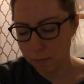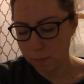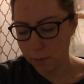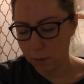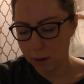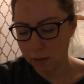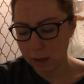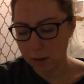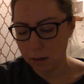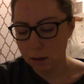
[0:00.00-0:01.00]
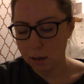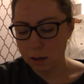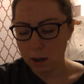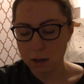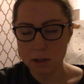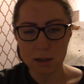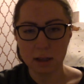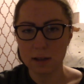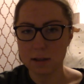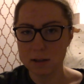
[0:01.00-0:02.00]
but I just think
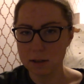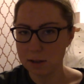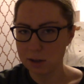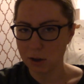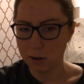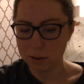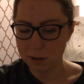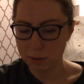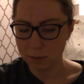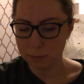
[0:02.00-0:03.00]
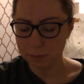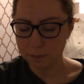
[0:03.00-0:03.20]
this is the start of